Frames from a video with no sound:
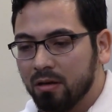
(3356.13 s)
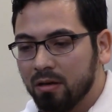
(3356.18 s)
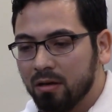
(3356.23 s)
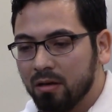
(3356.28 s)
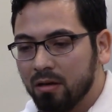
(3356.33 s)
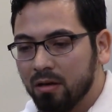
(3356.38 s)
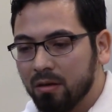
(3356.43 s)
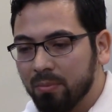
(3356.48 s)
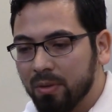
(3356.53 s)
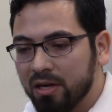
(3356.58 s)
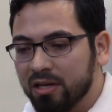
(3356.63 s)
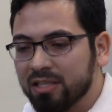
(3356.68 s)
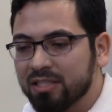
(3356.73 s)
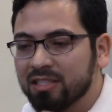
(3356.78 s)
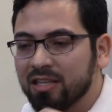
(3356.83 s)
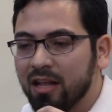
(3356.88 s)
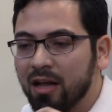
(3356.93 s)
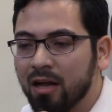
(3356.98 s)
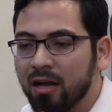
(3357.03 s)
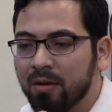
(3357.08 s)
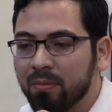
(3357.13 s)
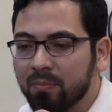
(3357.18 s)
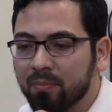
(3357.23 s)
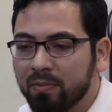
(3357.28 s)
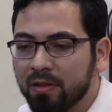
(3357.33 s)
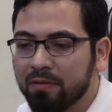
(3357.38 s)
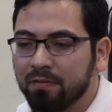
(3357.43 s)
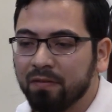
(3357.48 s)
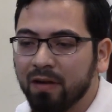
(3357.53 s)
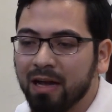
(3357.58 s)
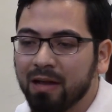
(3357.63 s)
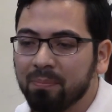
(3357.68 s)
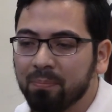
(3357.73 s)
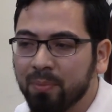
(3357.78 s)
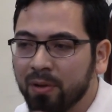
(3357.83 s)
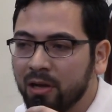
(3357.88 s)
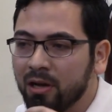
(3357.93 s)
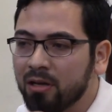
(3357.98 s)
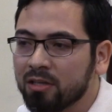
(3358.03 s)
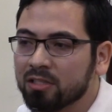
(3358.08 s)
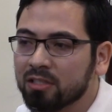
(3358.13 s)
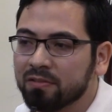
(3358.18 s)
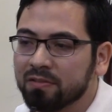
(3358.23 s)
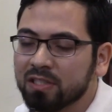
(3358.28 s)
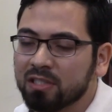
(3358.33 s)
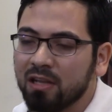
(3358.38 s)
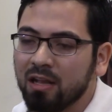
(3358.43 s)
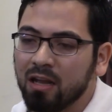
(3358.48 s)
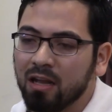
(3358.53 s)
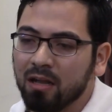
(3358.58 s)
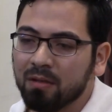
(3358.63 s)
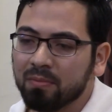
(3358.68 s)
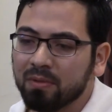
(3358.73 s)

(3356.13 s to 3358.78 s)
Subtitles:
about Islam, the five pillars of Islam.